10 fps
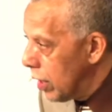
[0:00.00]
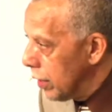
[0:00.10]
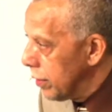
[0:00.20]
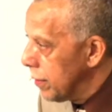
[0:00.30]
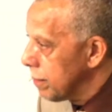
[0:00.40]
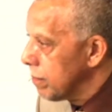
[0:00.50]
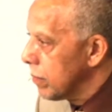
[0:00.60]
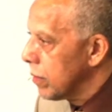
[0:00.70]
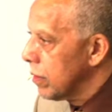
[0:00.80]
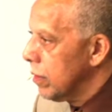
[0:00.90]
God.
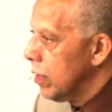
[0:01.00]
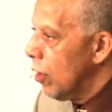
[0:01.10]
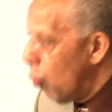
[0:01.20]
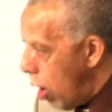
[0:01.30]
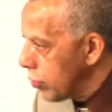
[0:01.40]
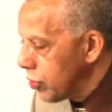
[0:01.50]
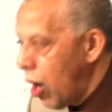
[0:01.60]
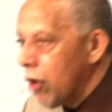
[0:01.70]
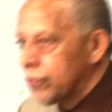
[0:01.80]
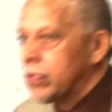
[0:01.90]
Walk
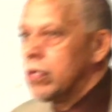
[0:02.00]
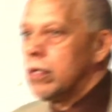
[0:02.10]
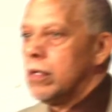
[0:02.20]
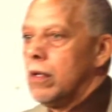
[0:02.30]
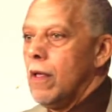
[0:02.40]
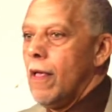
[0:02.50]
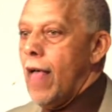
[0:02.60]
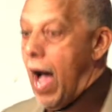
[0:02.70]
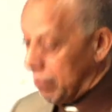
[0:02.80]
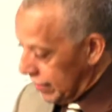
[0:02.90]
soft.
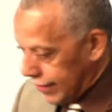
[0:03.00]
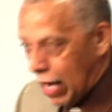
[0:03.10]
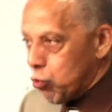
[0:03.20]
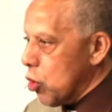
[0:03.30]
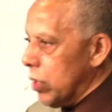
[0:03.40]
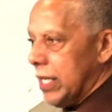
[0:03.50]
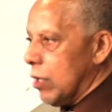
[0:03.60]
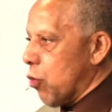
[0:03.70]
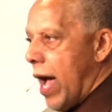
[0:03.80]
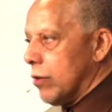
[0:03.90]
I mean, stay rooted
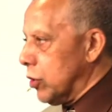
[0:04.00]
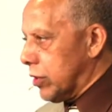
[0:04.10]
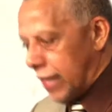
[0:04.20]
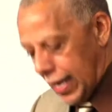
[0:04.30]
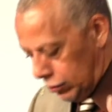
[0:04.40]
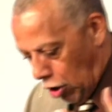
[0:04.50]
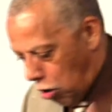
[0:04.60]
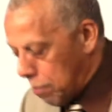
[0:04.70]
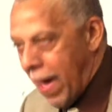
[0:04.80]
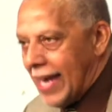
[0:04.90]
and grounded. Stay
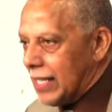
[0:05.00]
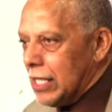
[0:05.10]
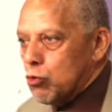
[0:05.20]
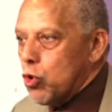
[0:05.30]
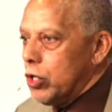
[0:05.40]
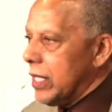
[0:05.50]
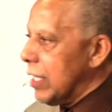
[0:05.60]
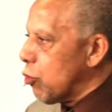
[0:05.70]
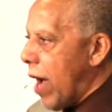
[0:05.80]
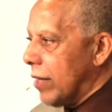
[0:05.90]
dogmatically rooted
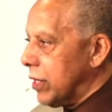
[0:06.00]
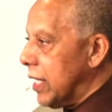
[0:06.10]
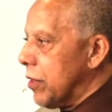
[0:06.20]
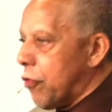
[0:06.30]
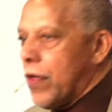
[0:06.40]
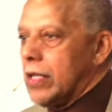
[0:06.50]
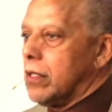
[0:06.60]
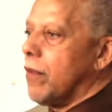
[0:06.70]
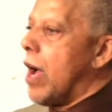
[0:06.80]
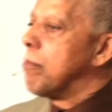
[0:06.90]
and grounded in the things
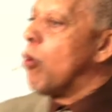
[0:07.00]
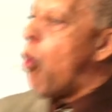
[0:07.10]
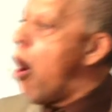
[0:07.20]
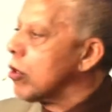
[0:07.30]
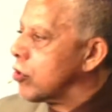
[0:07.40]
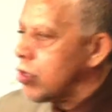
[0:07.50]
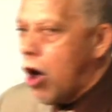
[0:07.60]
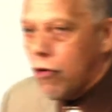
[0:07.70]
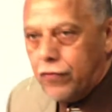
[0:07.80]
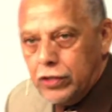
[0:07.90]
of God, but walk
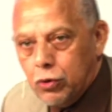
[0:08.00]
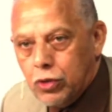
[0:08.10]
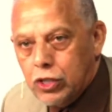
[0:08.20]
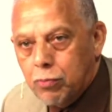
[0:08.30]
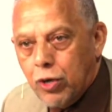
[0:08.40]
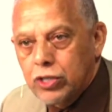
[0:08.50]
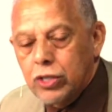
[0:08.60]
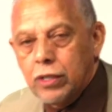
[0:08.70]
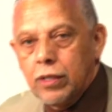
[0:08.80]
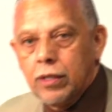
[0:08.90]
soft in your expression.